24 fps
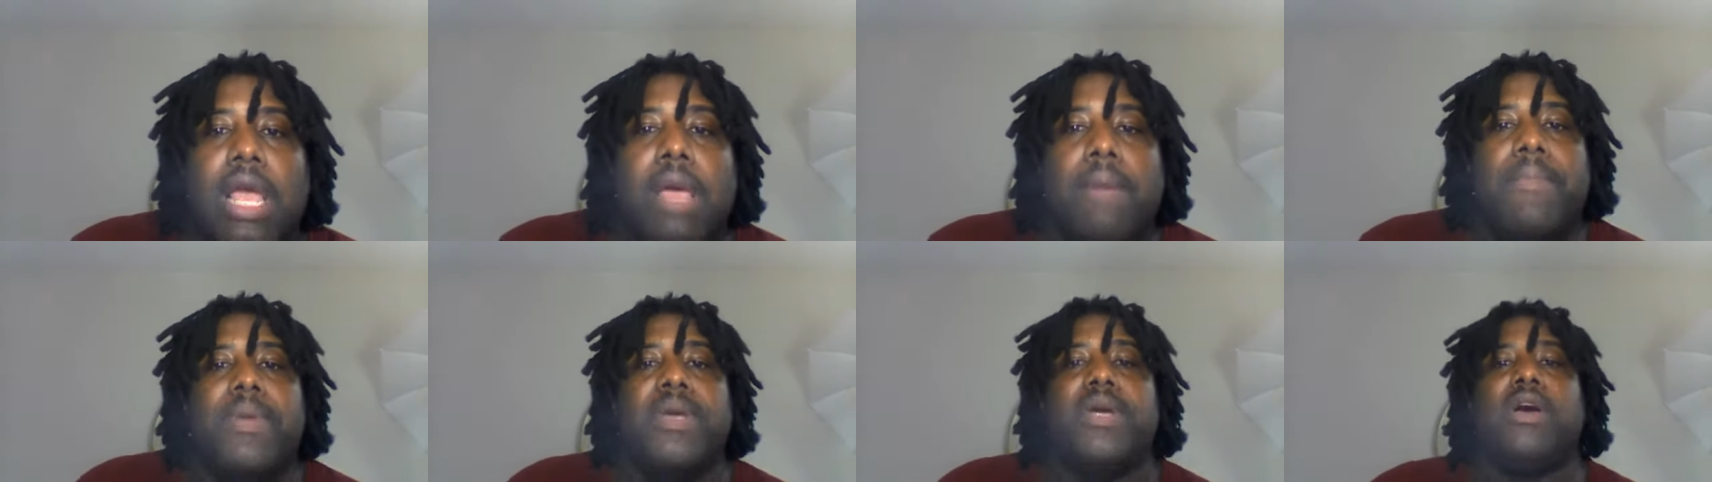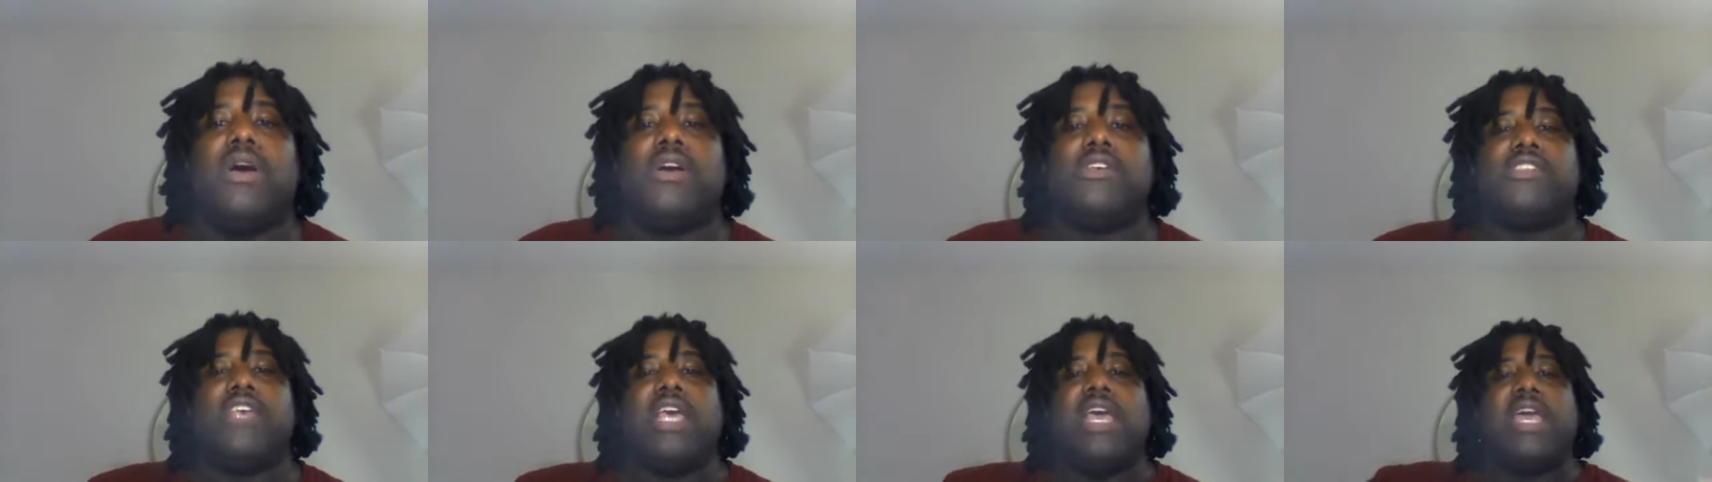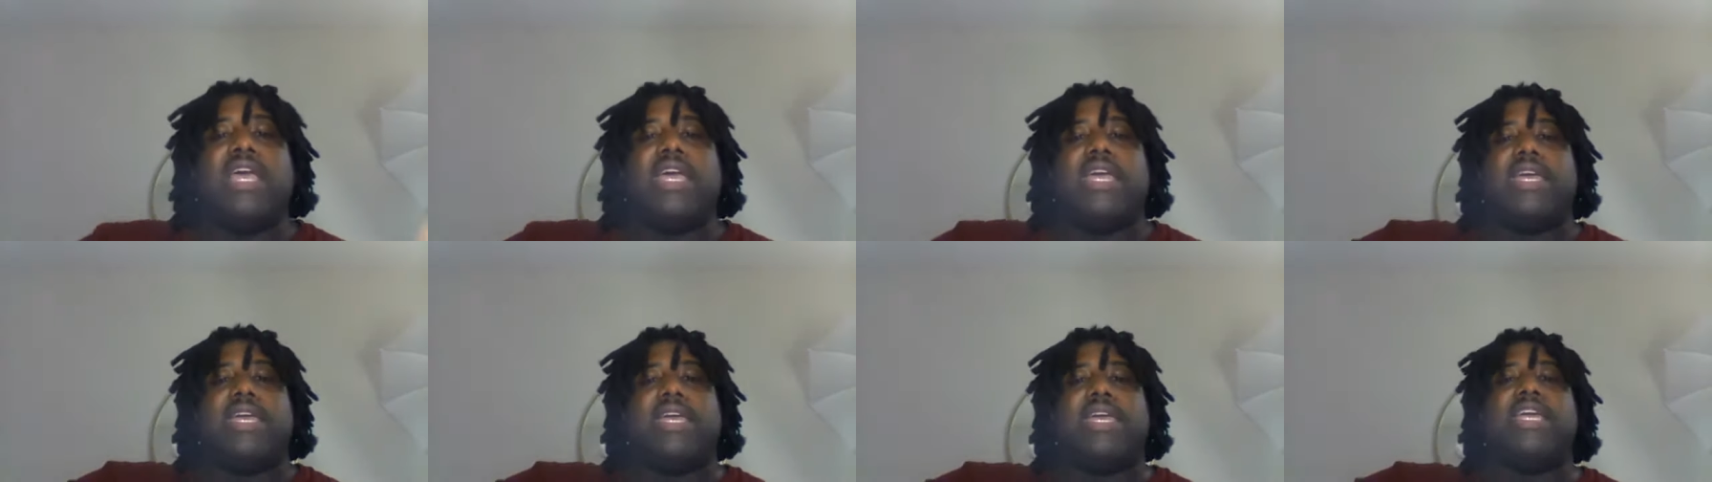Because
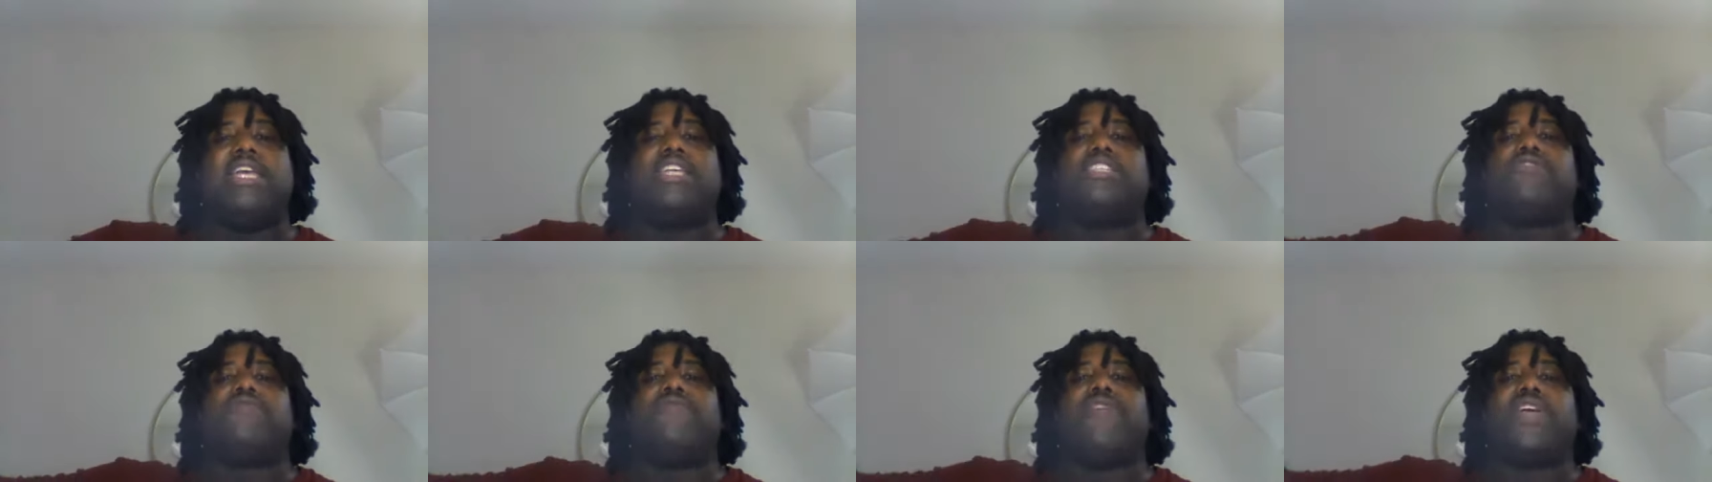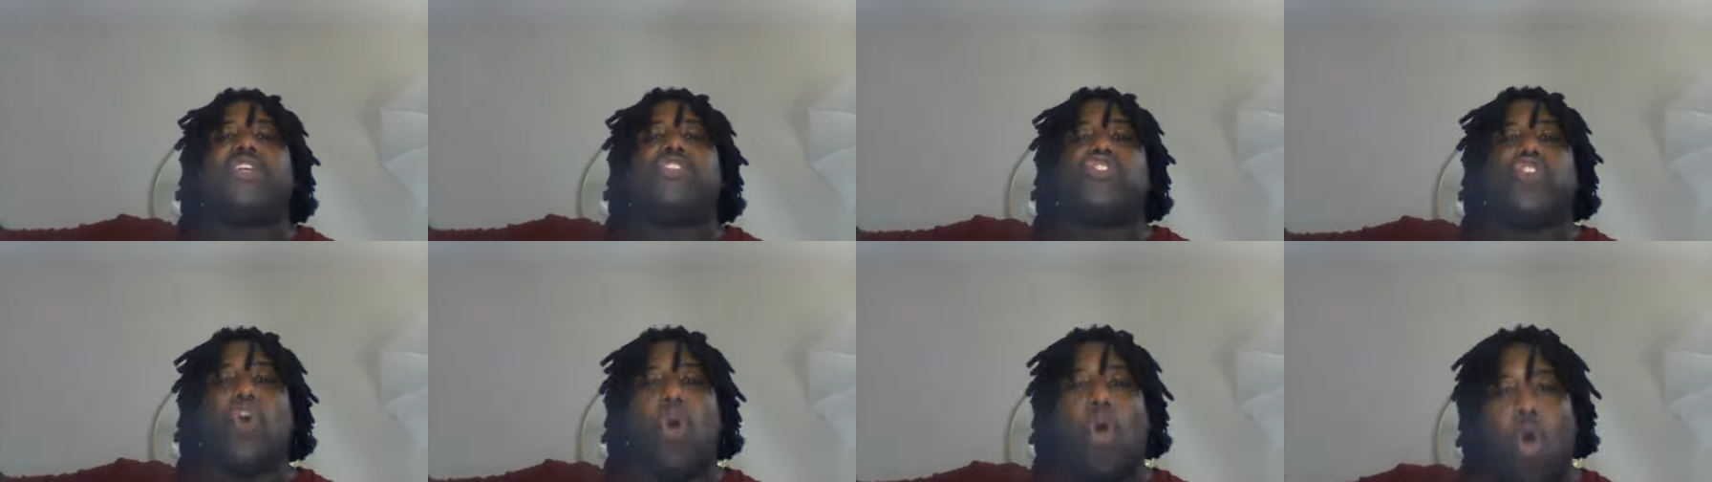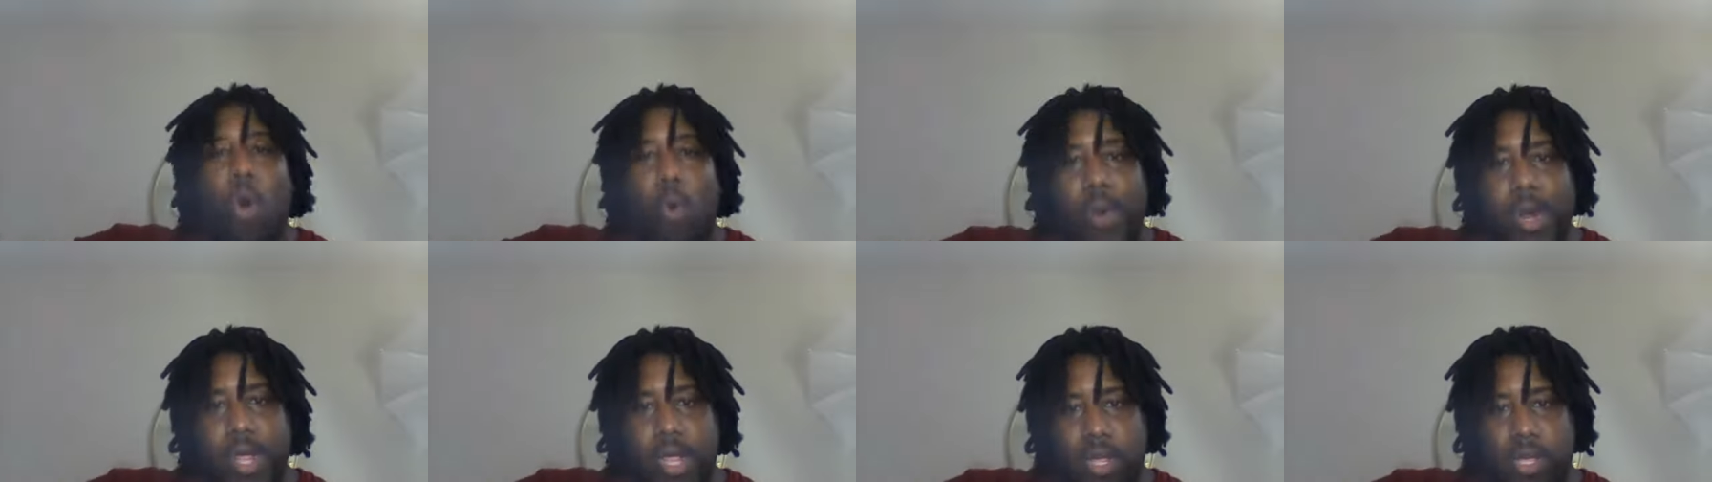he's
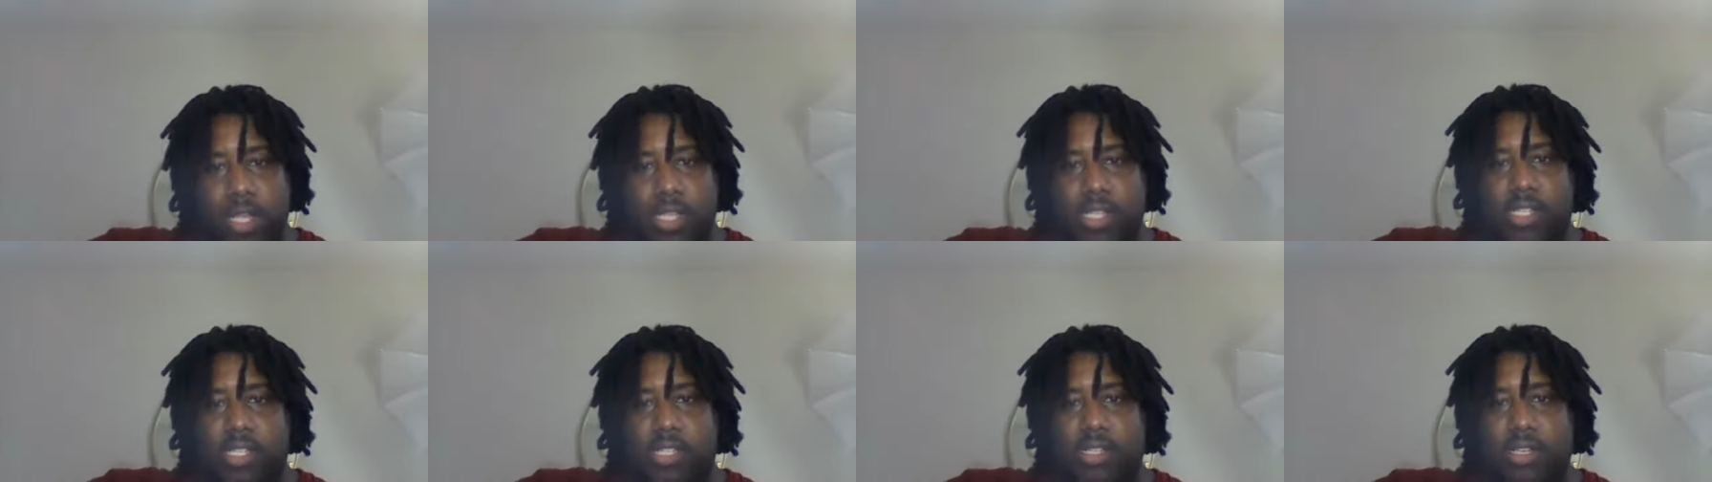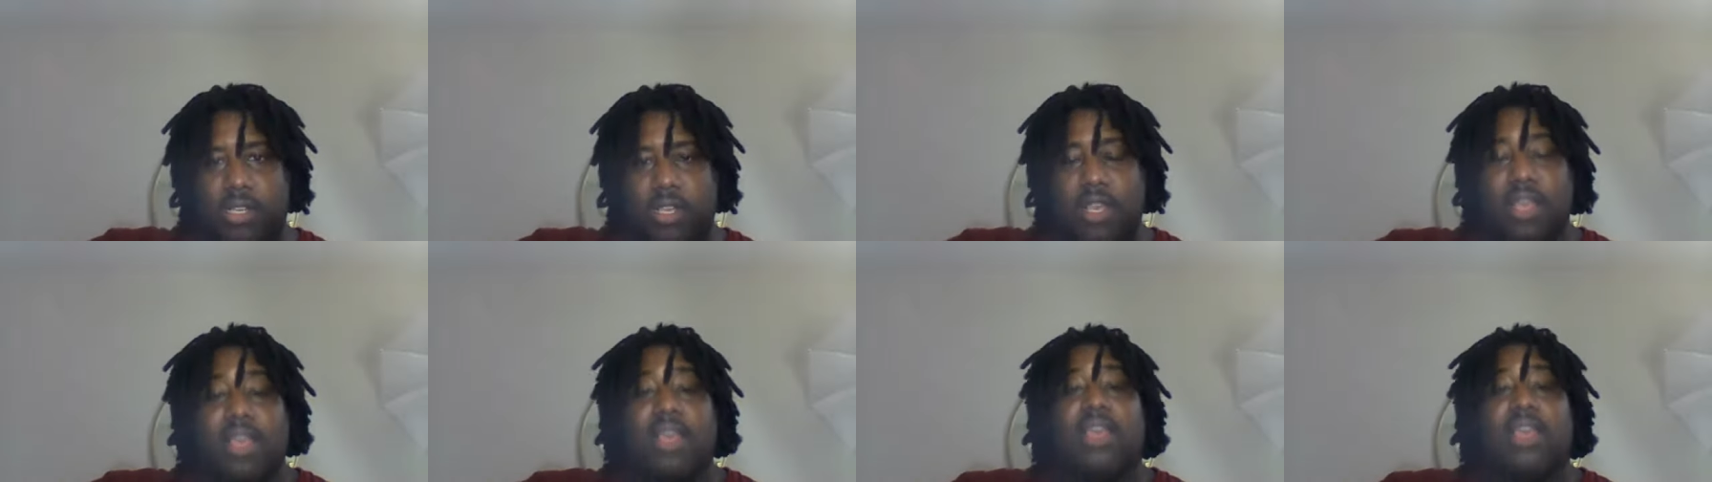victorious,